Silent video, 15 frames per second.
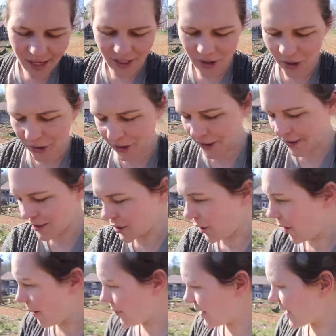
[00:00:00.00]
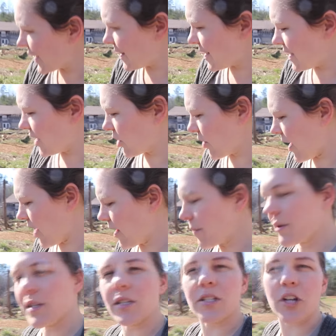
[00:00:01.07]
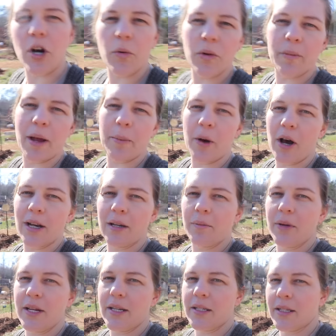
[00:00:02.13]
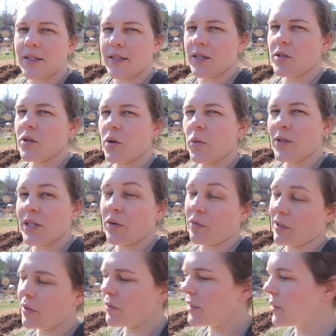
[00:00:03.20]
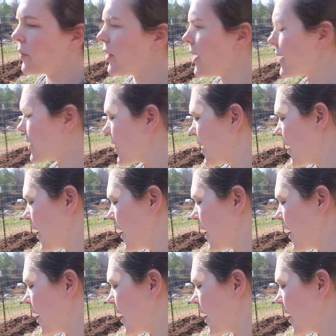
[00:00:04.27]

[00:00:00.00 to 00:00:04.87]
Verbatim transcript: it's all good. So I'm gonna get these in the ground. I'm gonna start with my potted peas because those are the ones I really, really want,